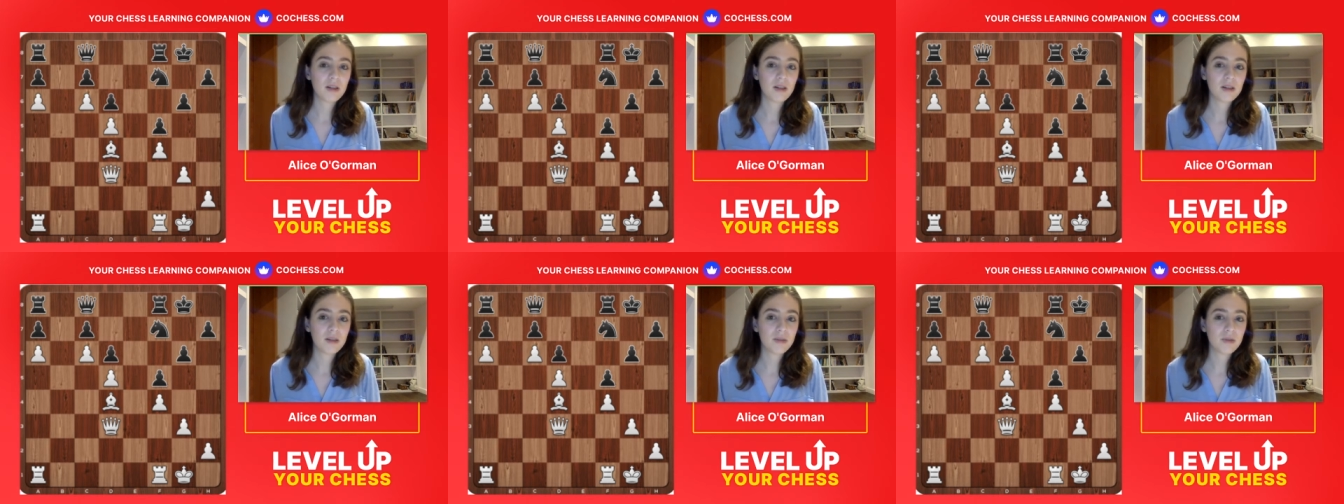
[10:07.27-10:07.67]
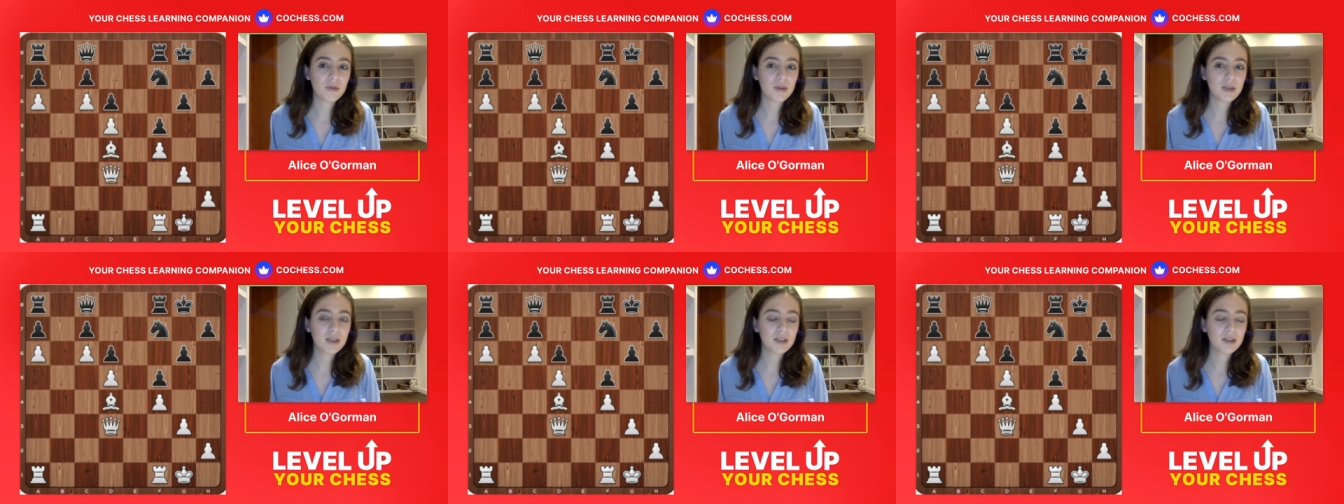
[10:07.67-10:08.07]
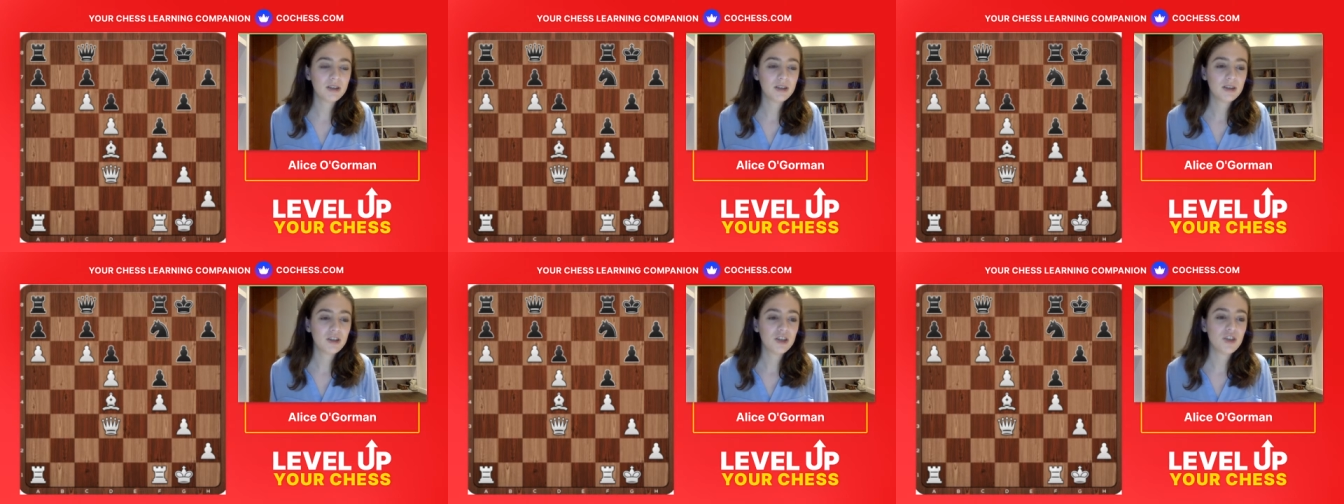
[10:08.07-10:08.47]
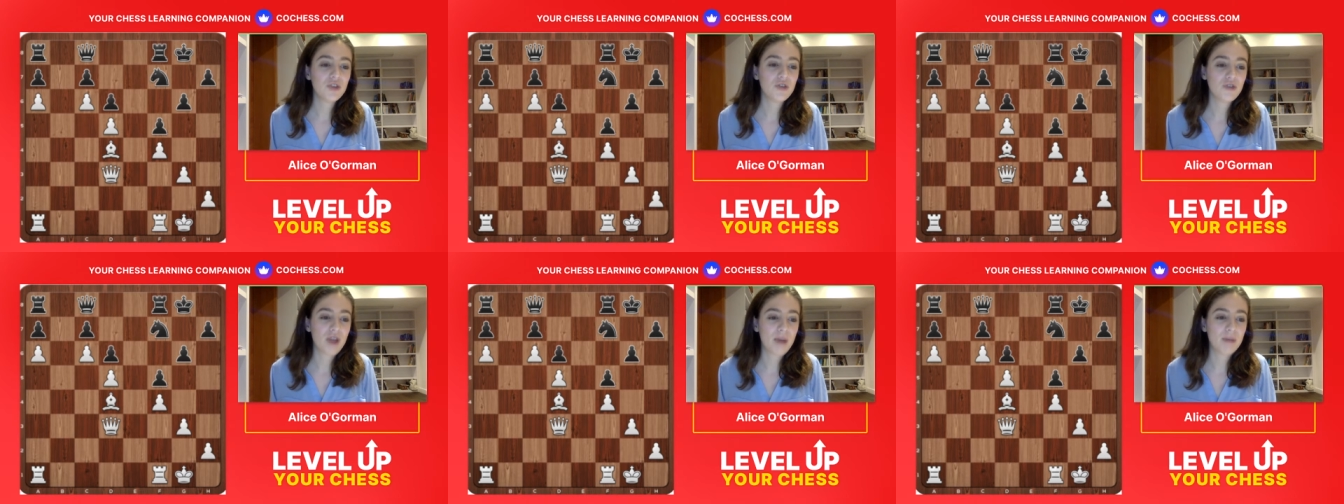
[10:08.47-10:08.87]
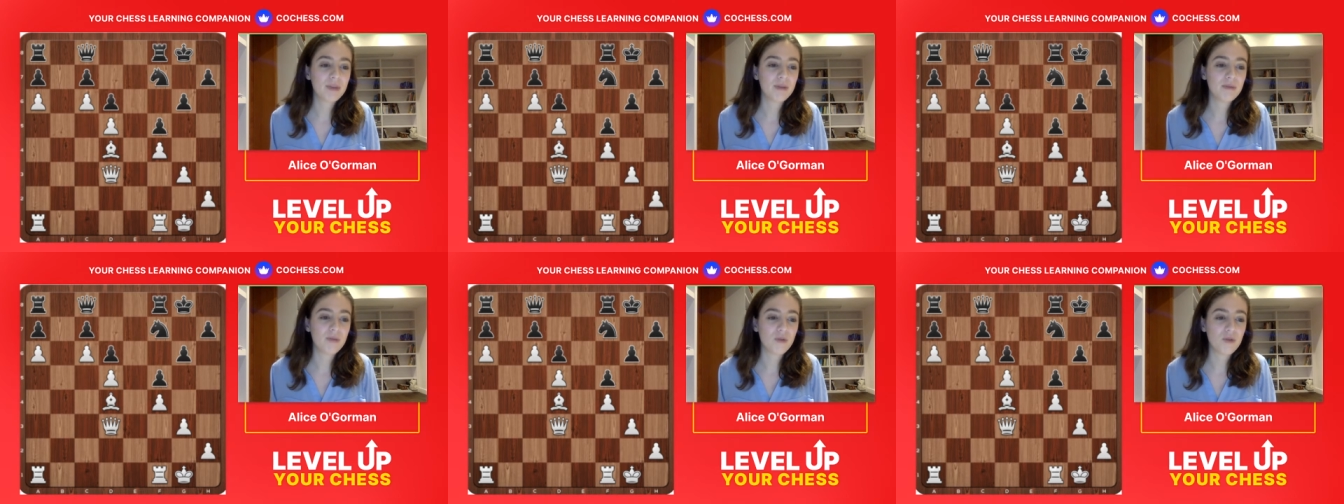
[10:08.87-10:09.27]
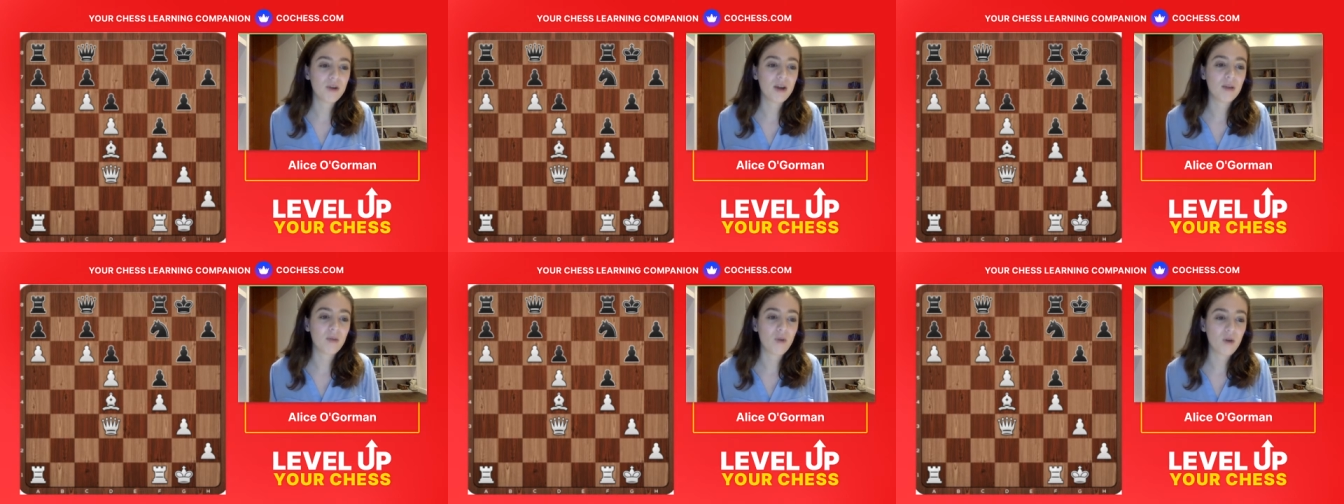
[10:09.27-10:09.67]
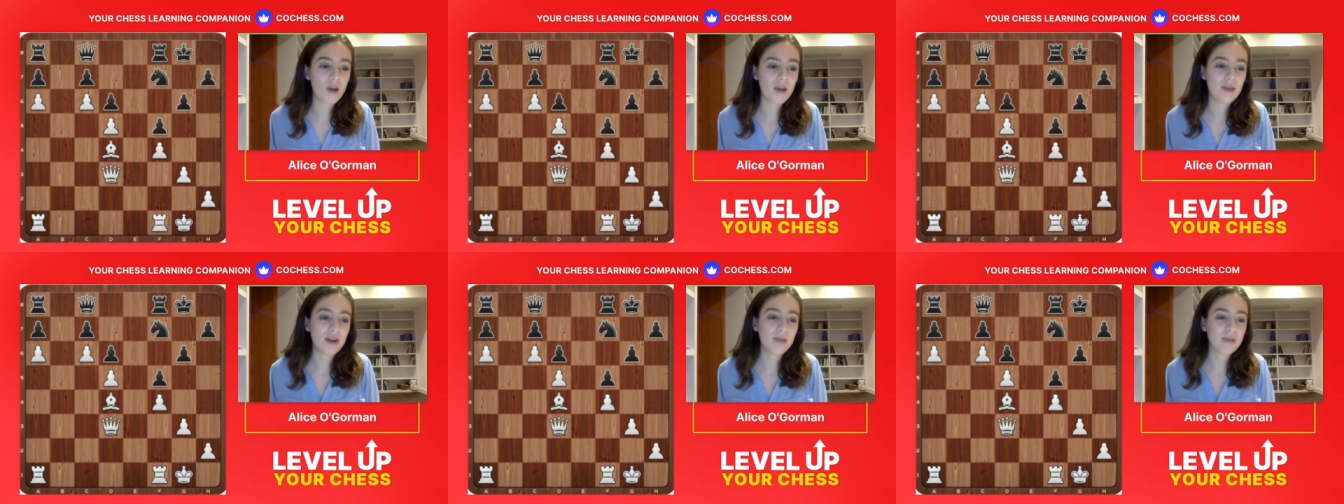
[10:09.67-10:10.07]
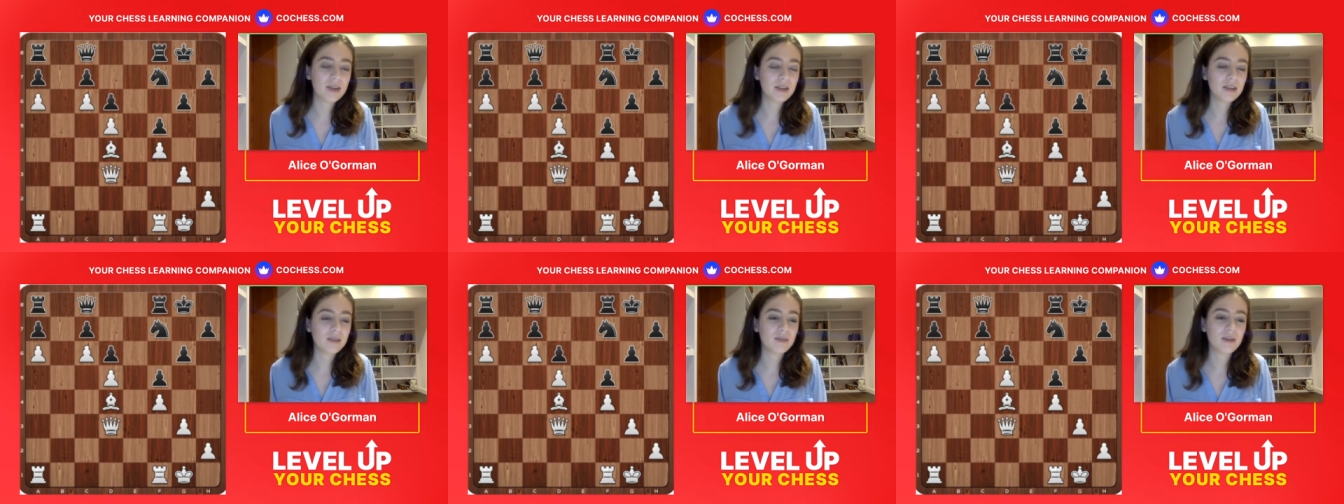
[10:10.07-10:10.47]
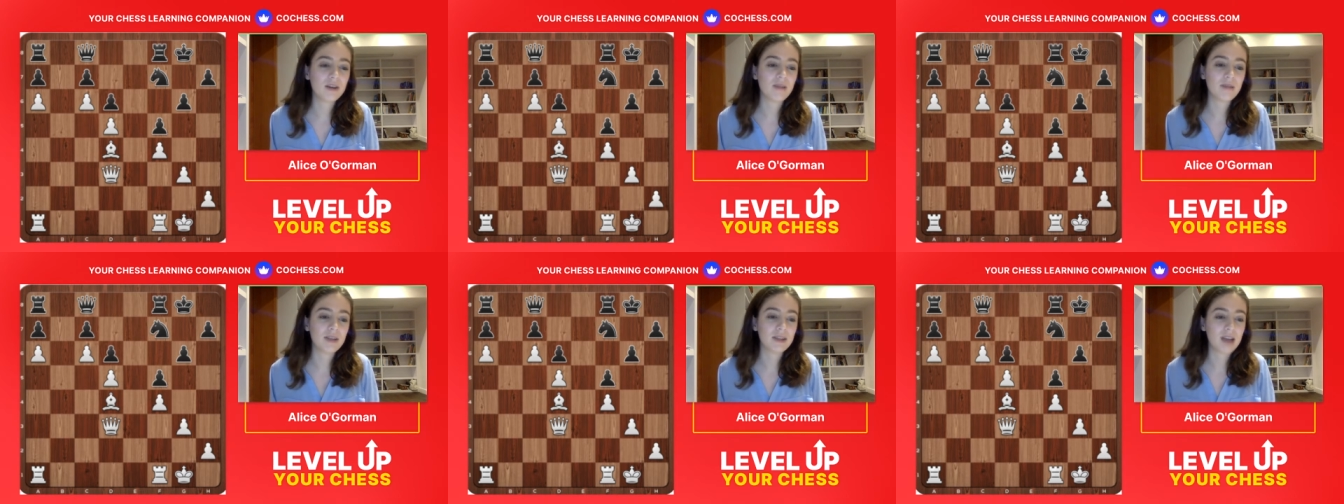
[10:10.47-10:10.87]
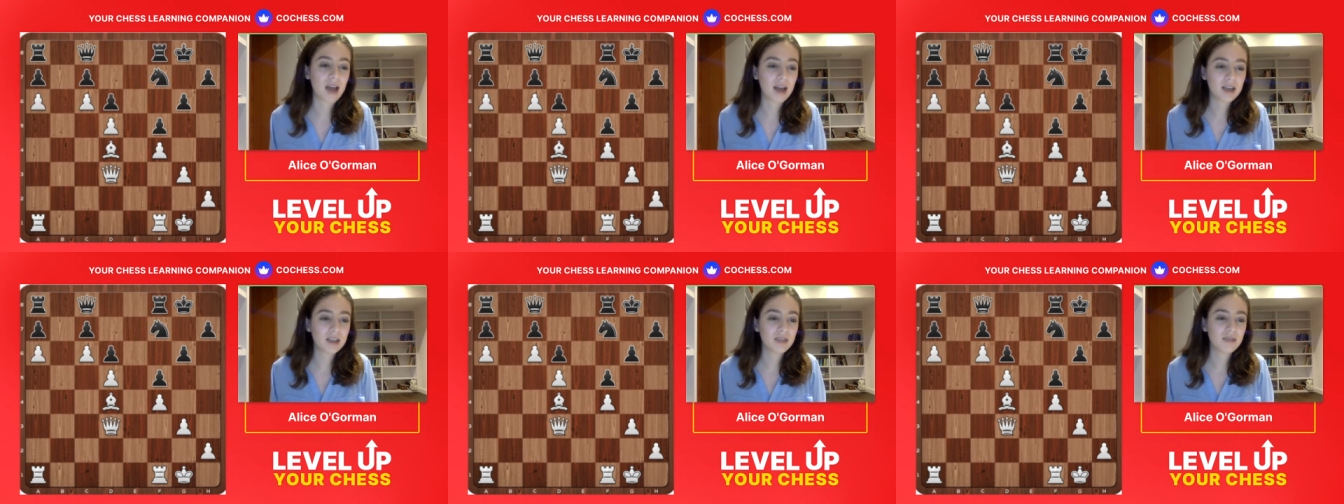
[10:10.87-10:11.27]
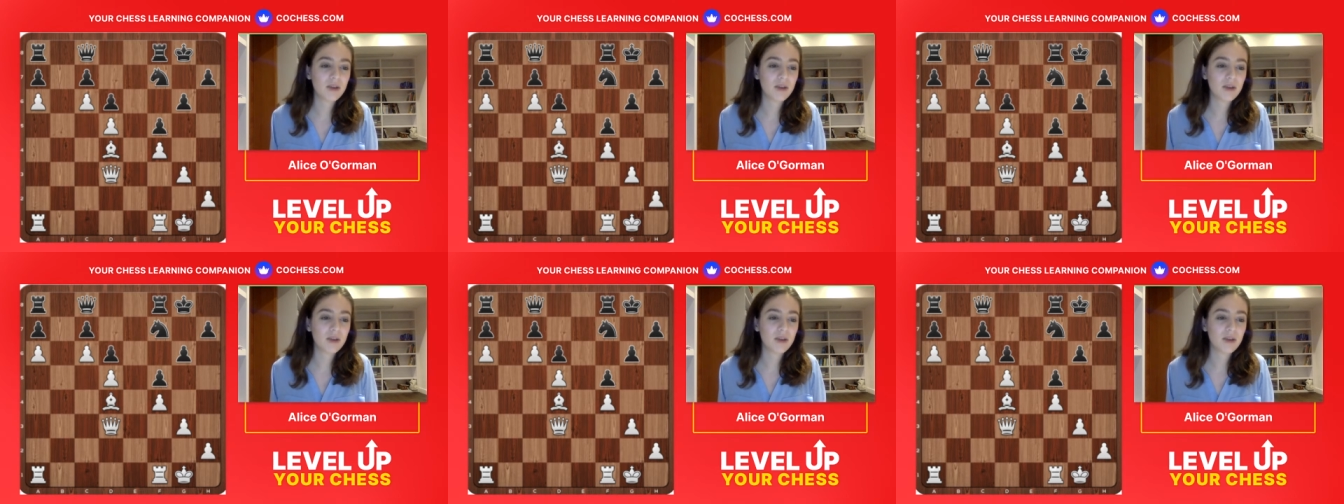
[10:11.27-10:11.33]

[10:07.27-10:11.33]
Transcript: the board, you cramp them more and more and their pieces become less active.